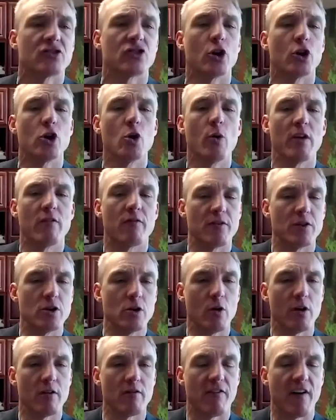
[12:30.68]
so
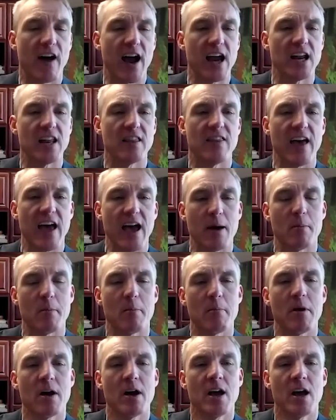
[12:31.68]
you invited
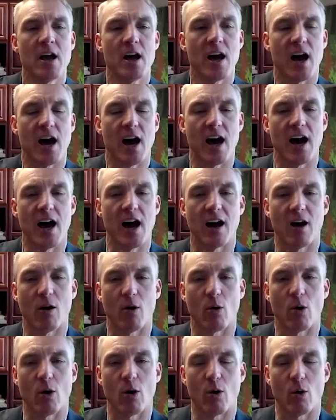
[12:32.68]
them,
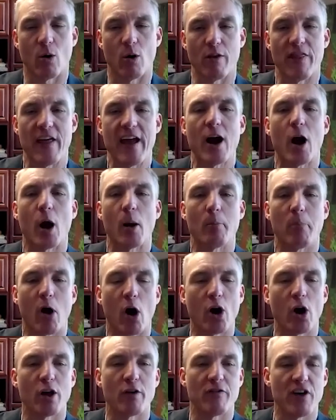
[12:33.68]
or they are
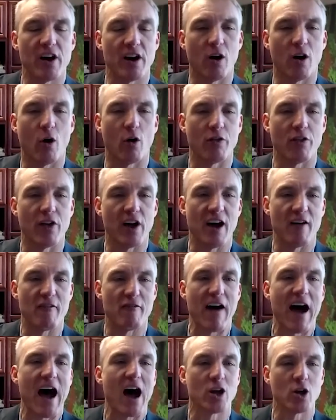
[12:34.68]
part of the
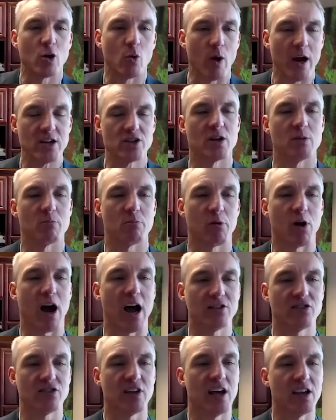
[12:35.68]
saying?
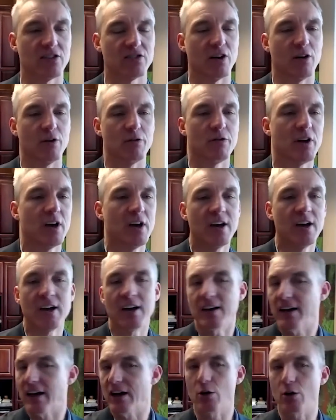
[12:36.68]
Process of
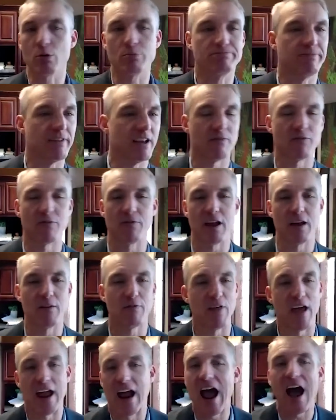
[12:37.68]
who, if
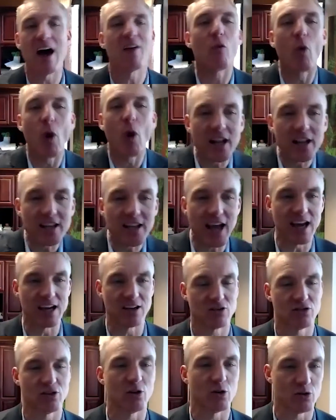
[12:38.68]
they have what it
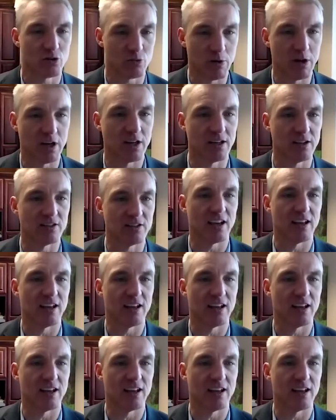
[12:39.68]
takes, so to speak. Is that